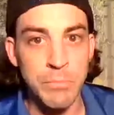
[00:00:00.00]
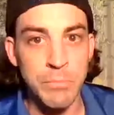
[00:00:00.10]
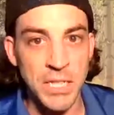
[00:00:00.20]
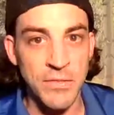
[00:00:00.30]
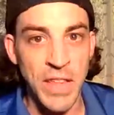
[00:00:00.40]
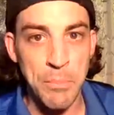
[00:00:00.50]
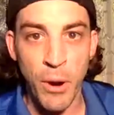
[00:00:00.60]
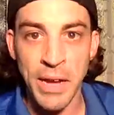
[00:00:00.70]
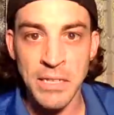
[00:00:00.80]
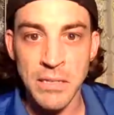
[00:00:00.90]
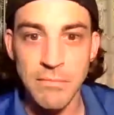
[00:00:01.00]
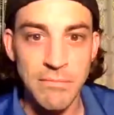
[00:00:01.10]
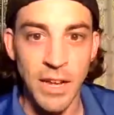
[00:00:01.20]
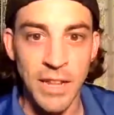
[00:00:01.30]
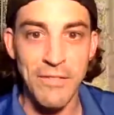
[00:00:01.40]
because of that price,
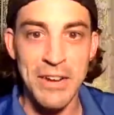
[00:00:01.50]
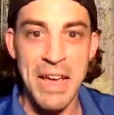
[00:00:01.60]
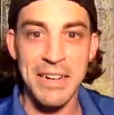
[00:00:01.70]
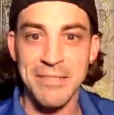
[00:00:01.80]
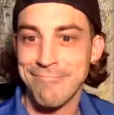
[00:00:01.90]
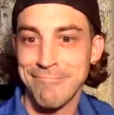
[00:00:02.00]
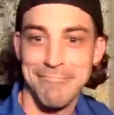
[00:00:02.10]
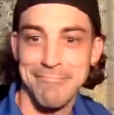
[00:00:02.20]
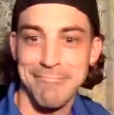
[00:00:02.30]
$11,900.